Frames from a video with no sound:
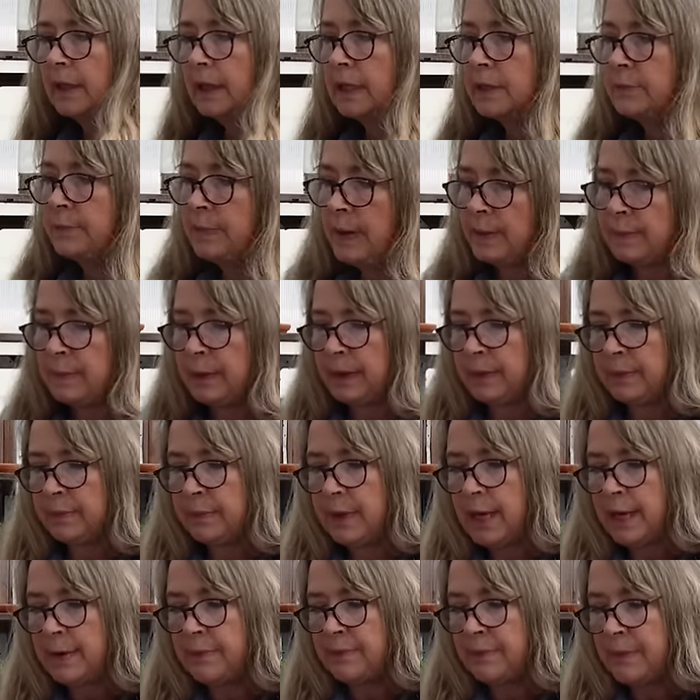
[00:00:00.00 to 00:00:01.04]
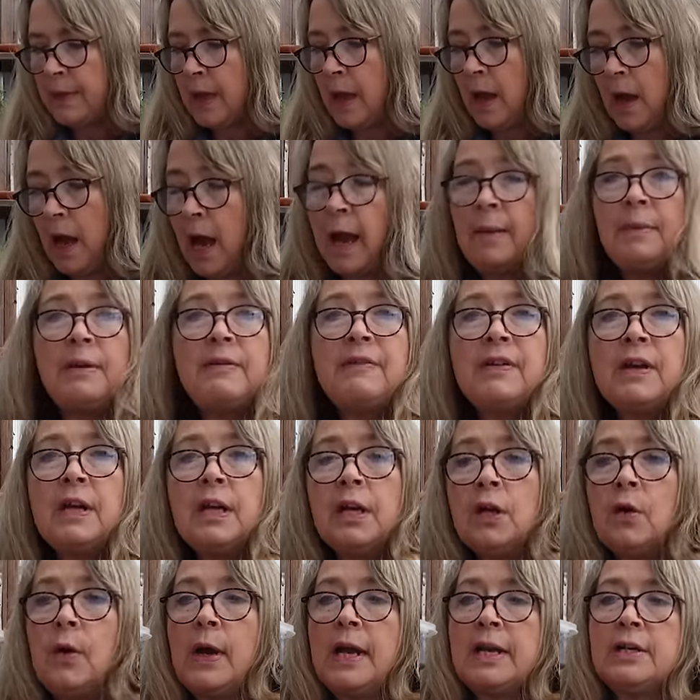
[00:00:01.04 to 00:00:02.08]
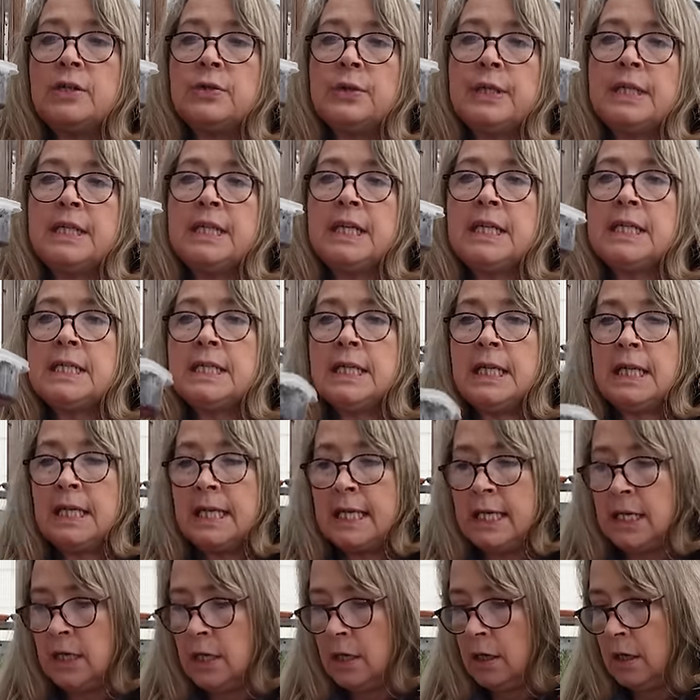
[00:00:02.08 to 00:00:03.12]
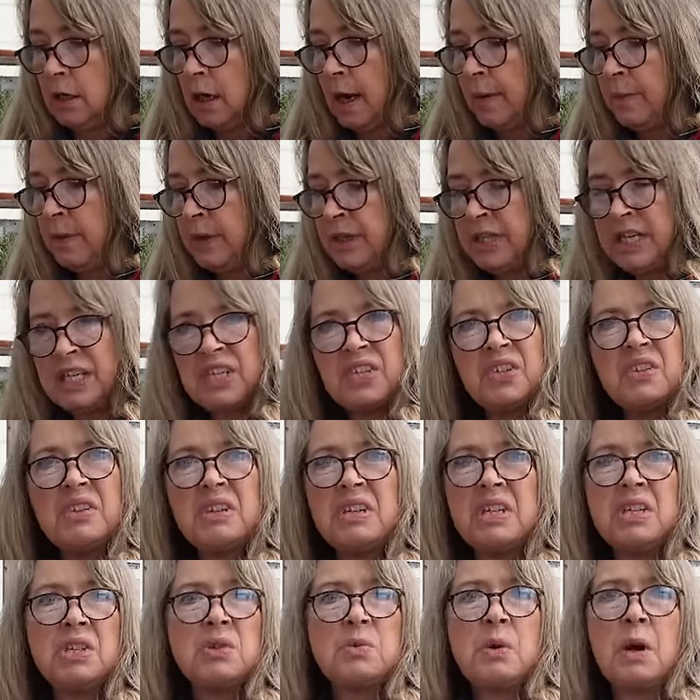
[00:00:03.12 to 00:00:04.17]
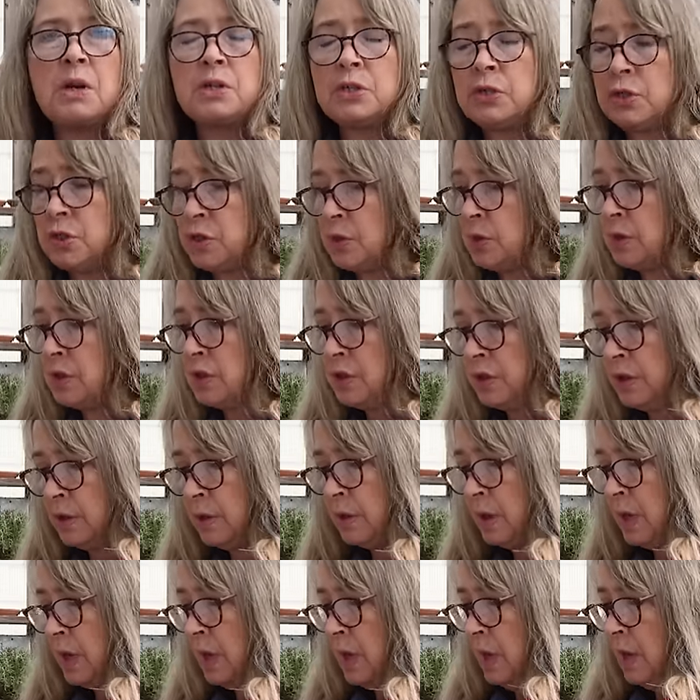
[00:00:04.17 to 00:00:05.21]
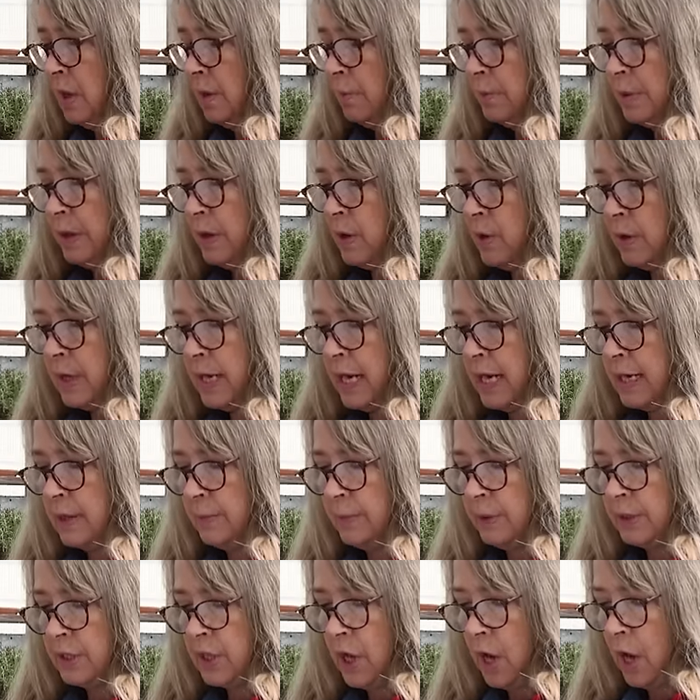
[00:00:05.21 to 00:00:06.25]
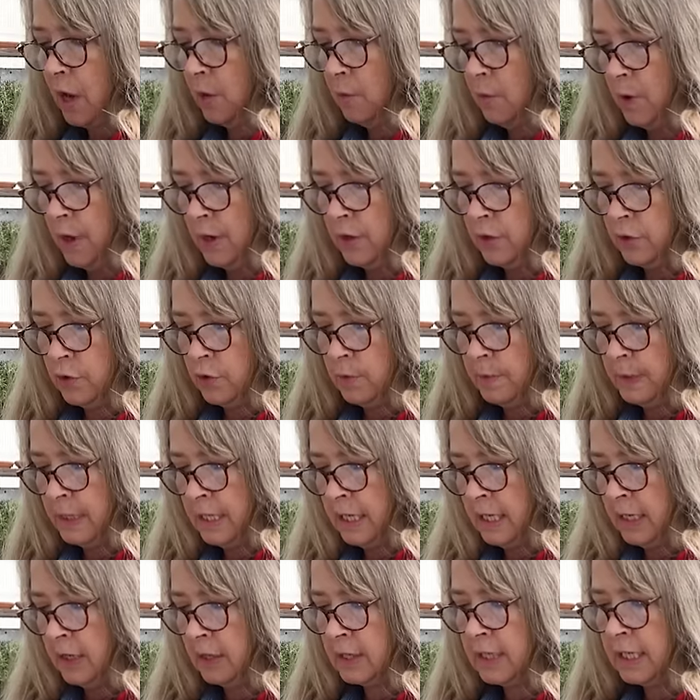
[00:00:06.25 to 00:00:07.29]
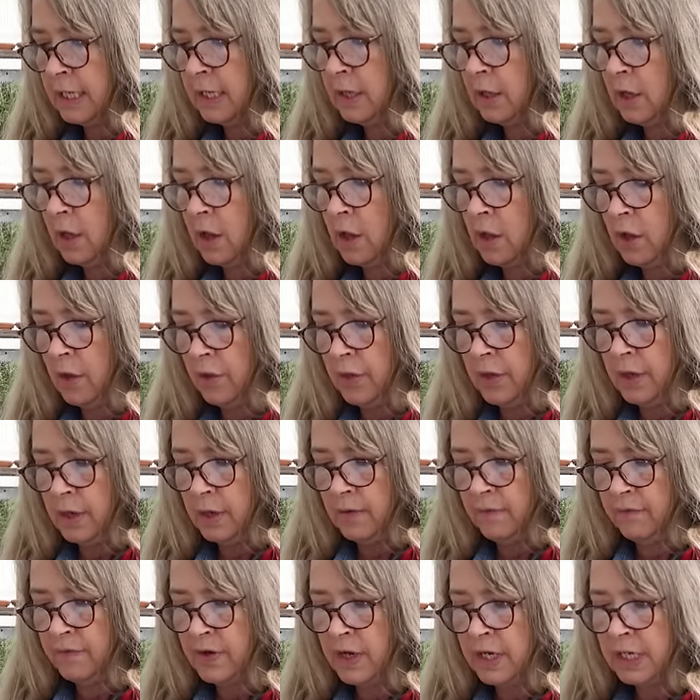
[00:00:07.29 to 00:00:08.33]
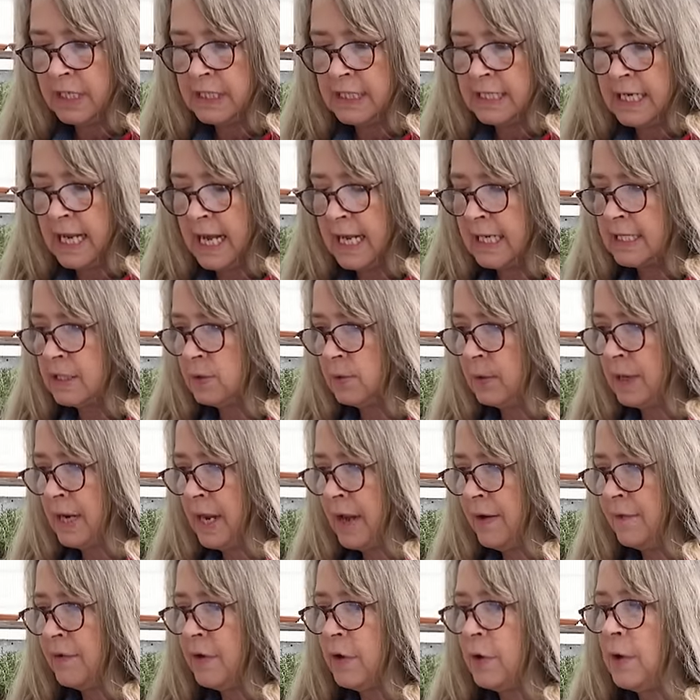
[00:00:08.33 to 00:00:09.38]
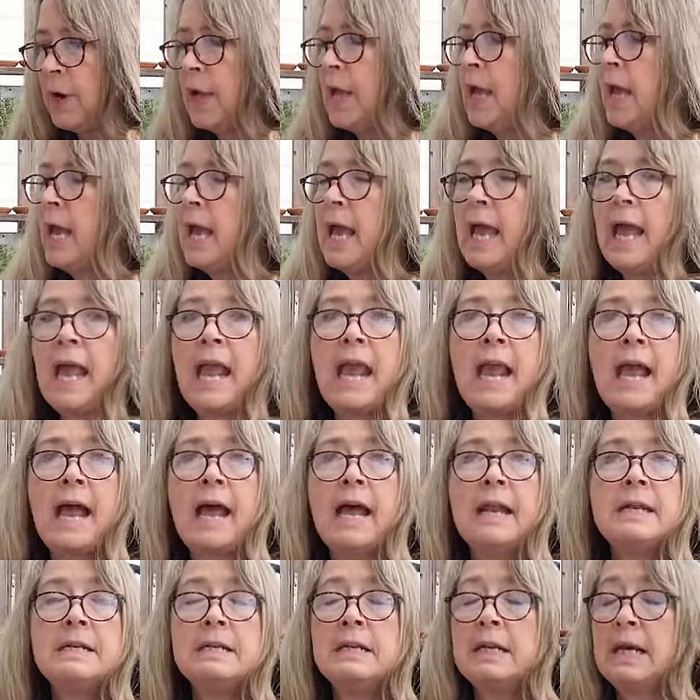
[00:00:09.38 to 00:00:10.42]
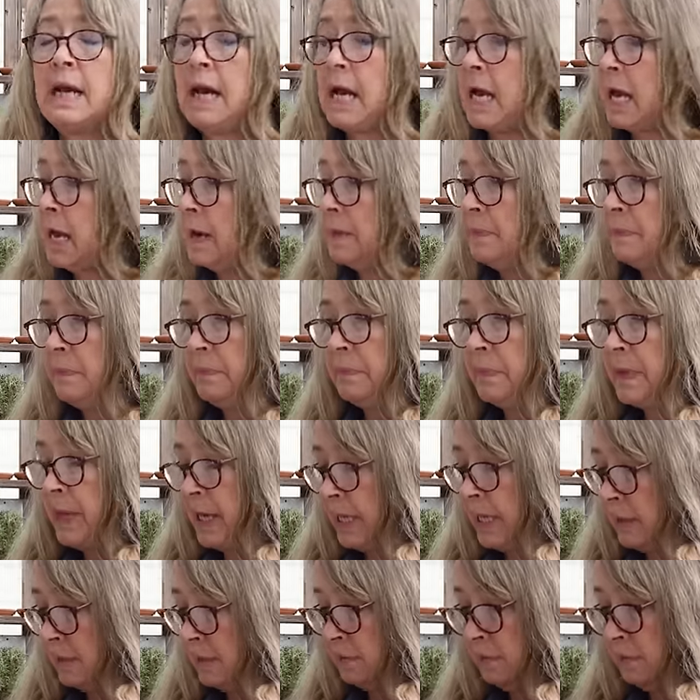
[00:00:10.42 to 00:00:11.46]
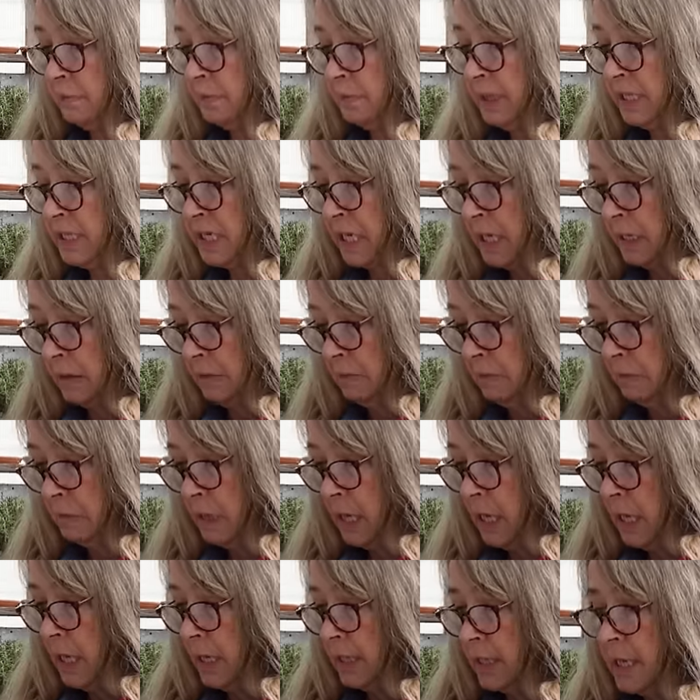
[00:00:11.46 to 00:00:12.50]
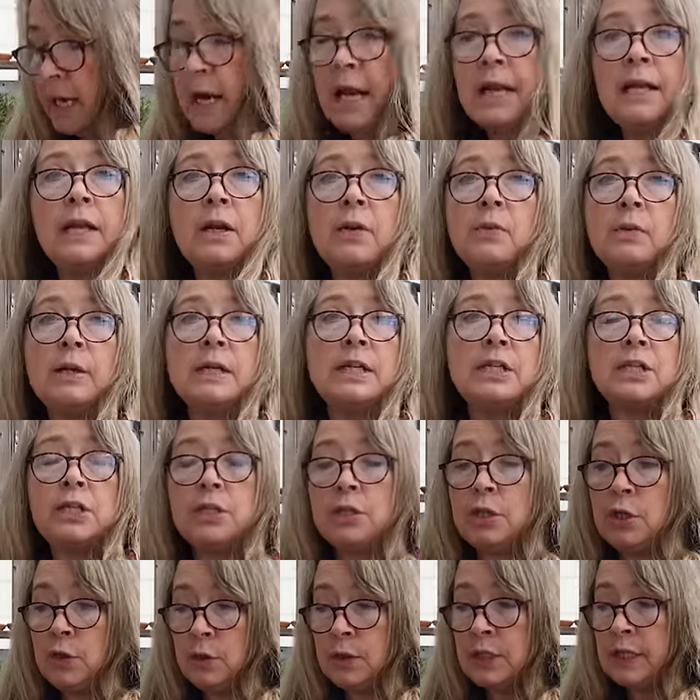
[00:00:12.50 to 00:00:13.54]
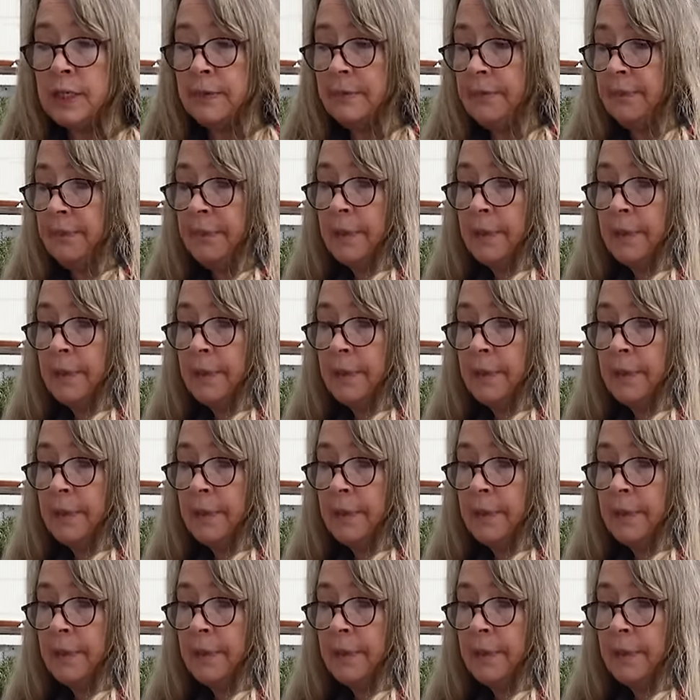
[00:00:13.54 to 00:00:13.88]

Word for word: It's bubbling. But I'm even going to go ahead and treat these in here. I put these through the dishwasher, so it should be okay to put the hot water through them, and then it'll kill all the fungus, gnats, what have you, and um, then be done. Then I can reuse it.